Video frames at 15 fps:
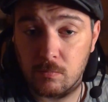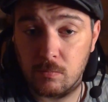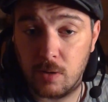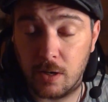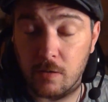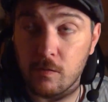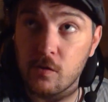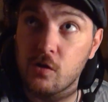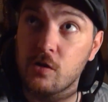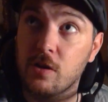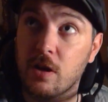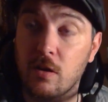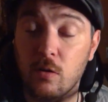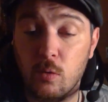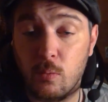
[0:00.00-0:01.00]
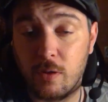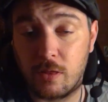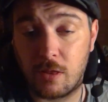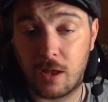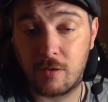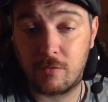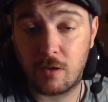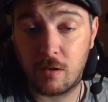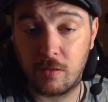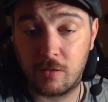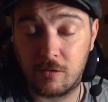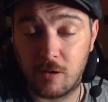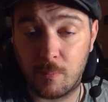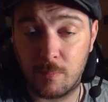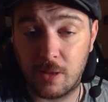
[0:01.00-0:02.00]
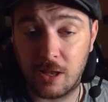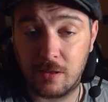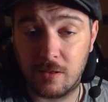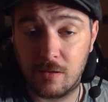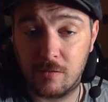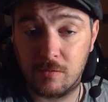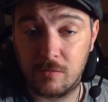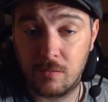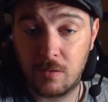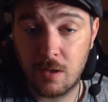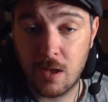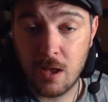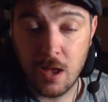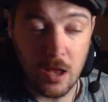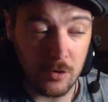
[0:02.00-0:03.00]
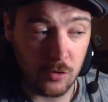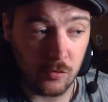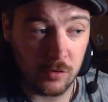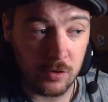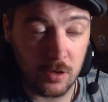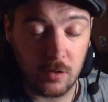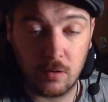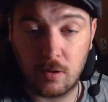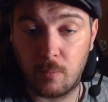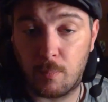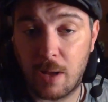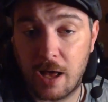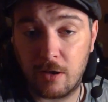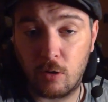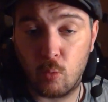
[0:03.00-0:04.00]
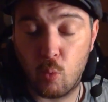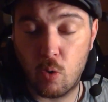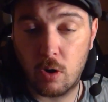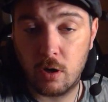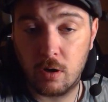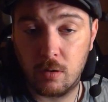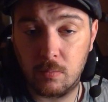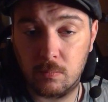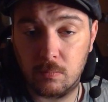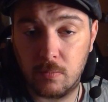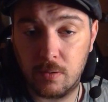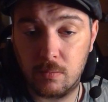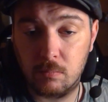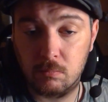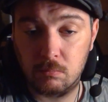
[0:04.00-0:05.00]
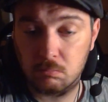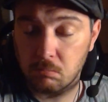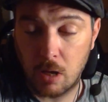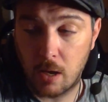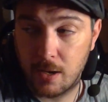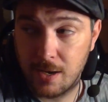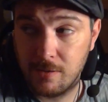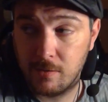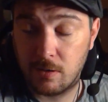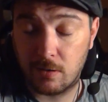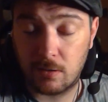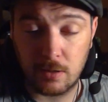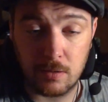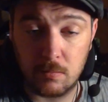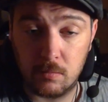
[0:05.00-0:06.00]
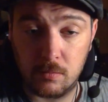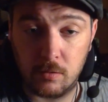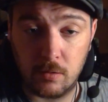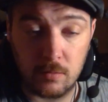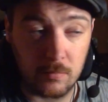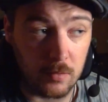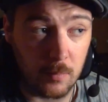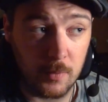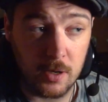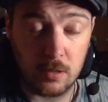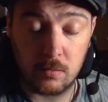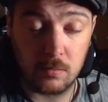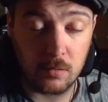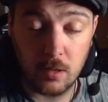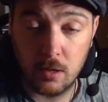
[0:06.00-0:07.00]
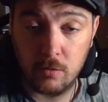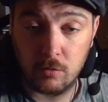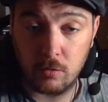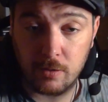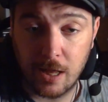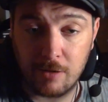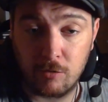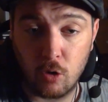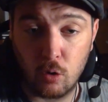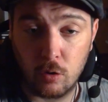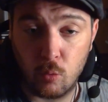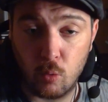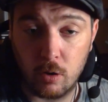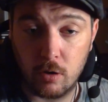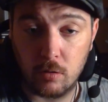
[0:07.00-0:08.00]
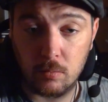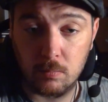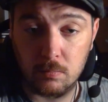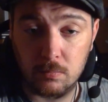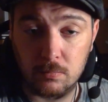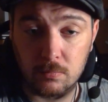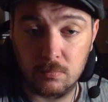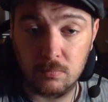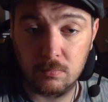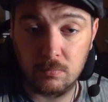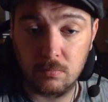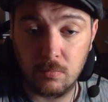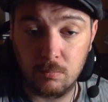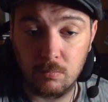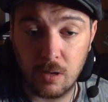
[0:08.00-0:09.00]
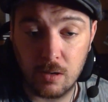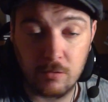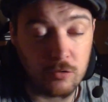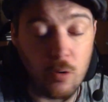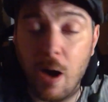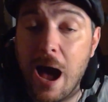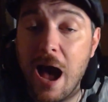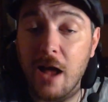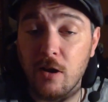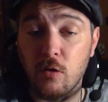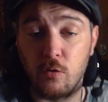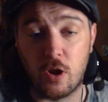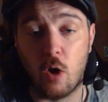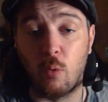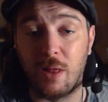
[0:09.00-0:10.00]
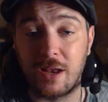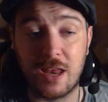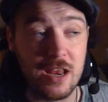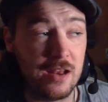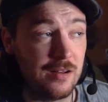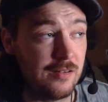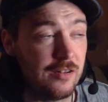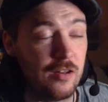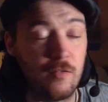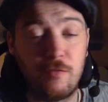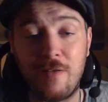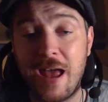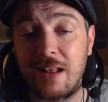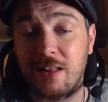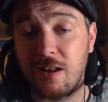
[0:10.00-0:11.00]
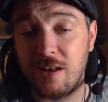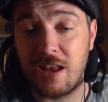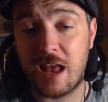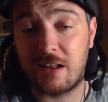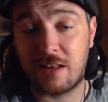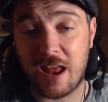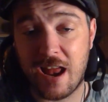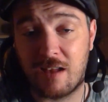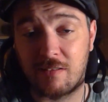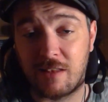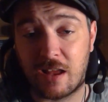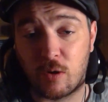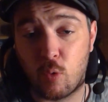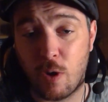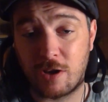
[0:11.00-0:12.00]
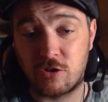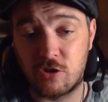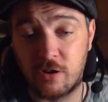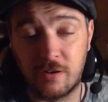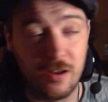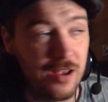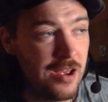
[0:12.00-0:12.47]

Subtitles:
Like, if you're dealing with, like, something like this, and you see a little bottle of water, instantly, to me, that's holy water. So, I don't know. Like, the fact that he had to ask that question,